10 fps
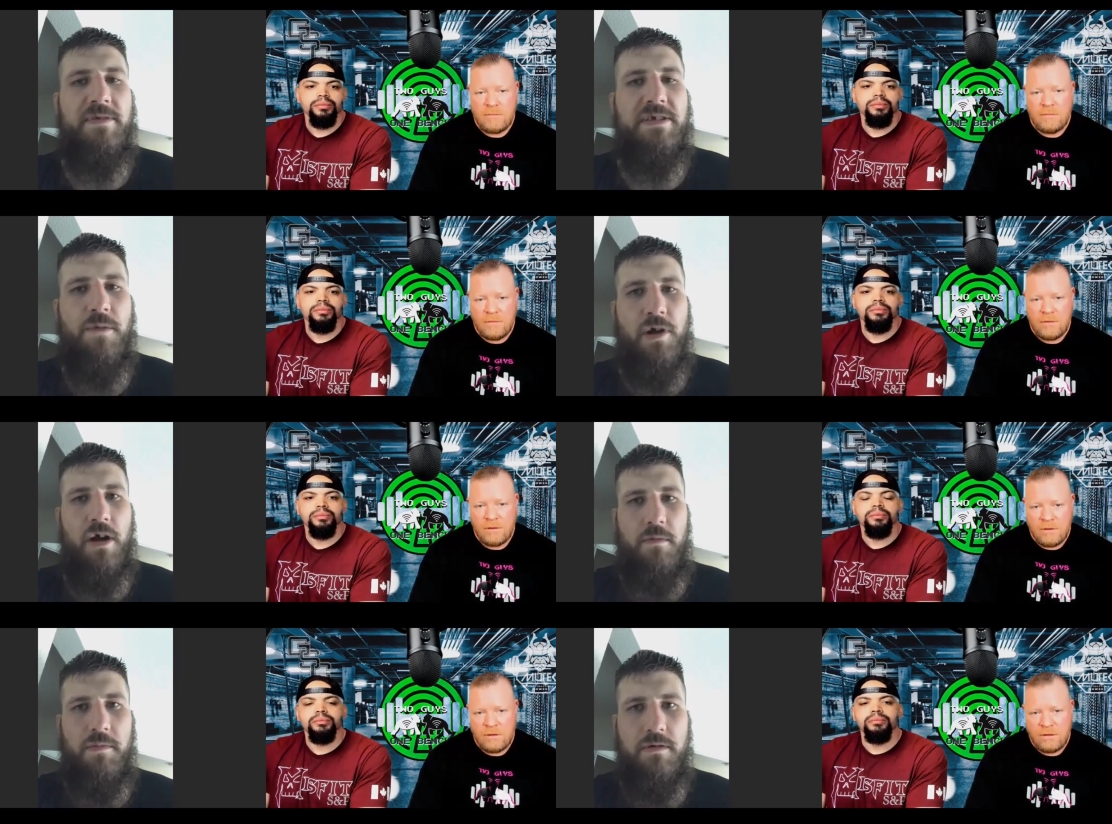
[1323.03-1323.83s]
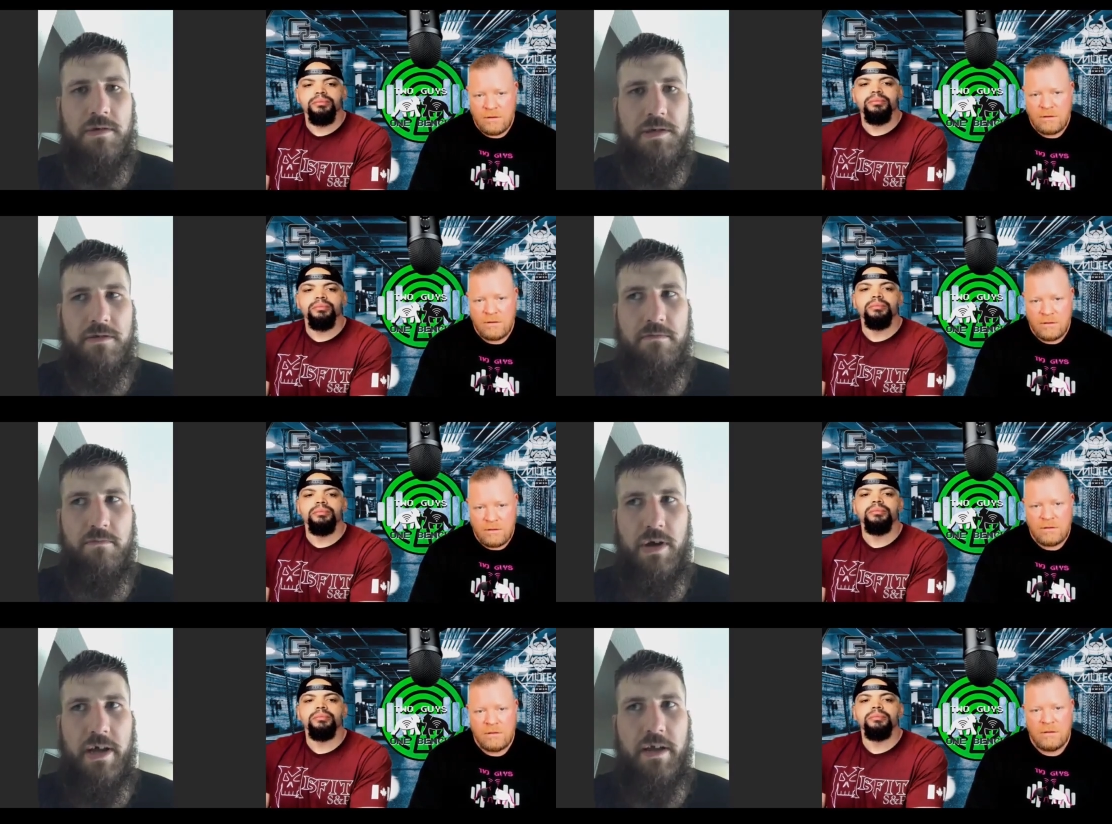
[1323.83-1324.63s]
Speaker 1: some combos,
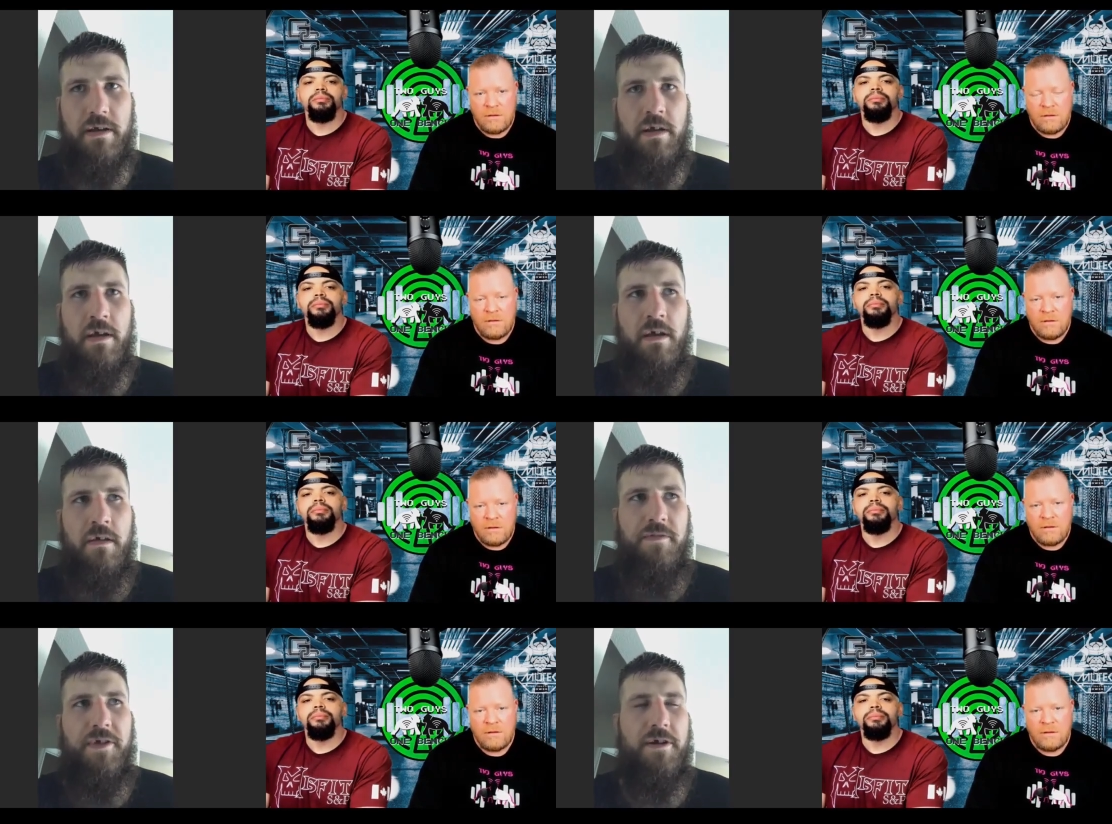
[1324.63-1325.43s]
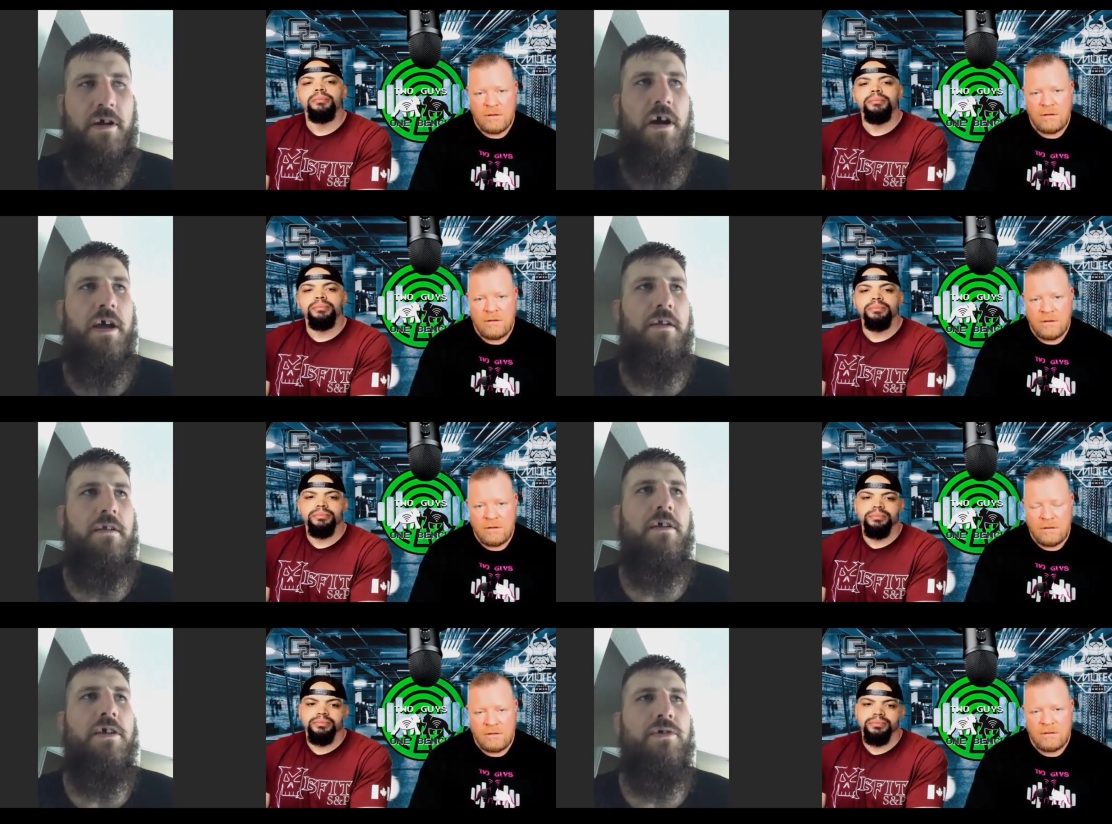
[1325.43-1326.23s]
but they're not
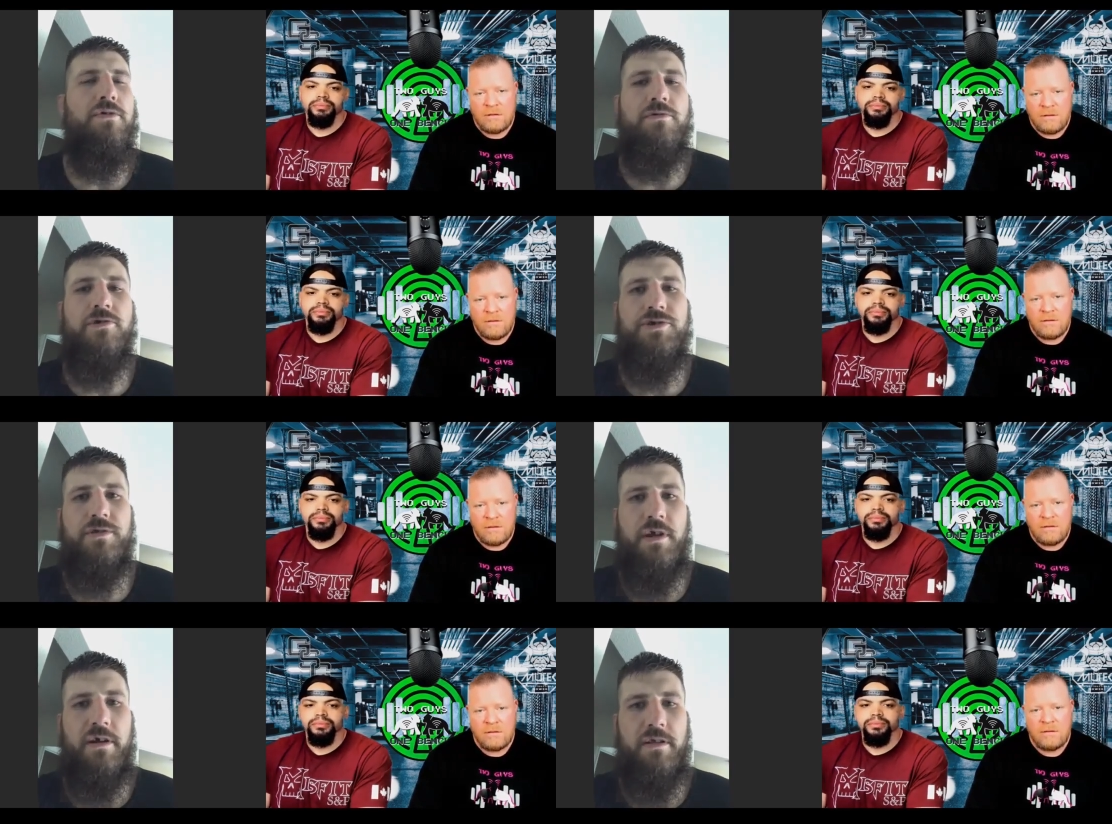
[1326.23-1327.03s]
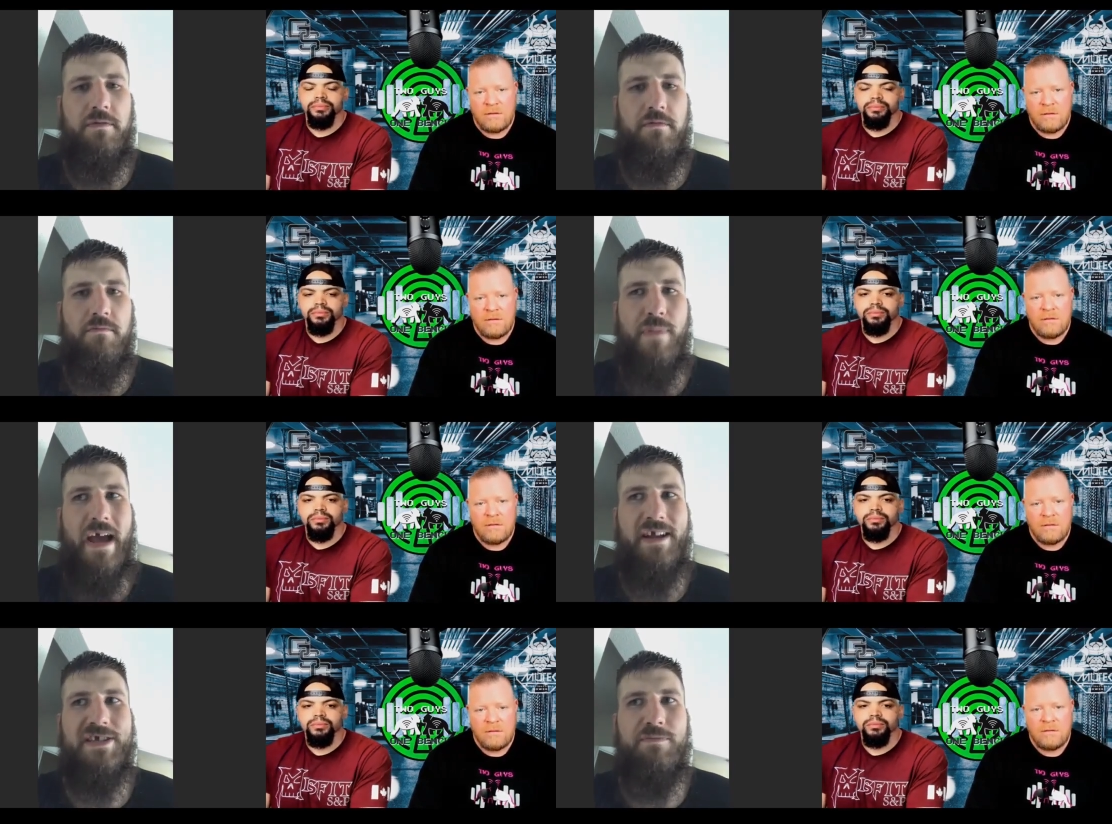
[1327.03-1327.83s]
huge. They're
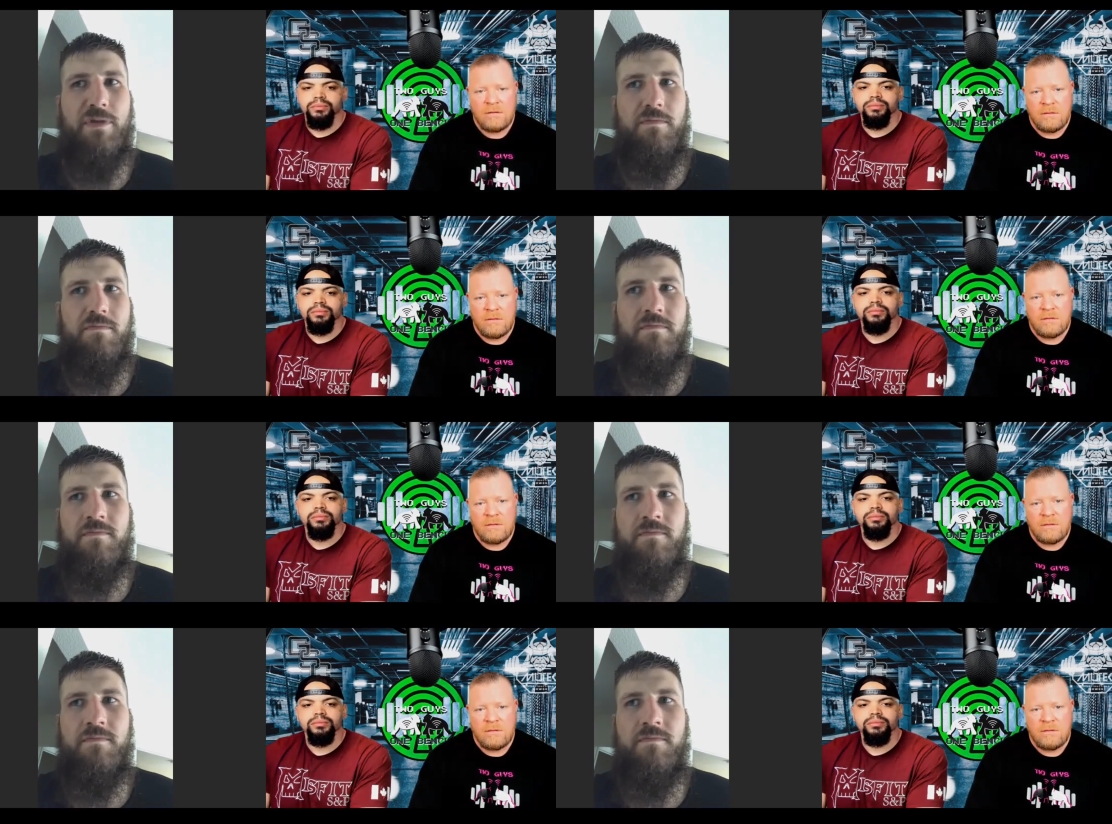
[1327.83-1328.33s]
maximum